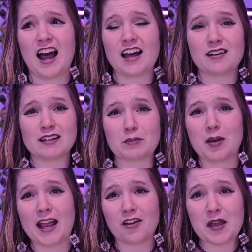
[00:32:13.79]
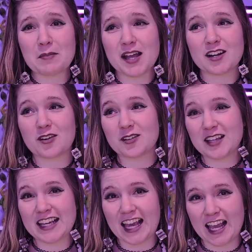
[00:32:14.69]
I don't have to pay all that mana
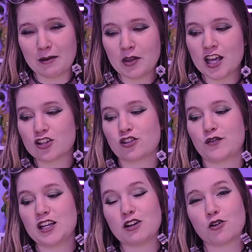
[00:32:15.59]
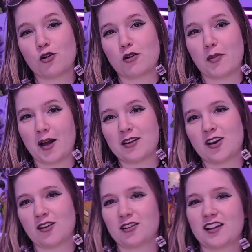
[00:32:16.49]
early game, so if you get Court of
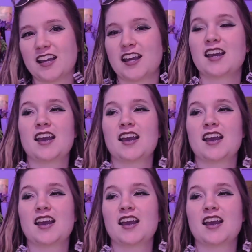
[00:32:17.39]
Bounty early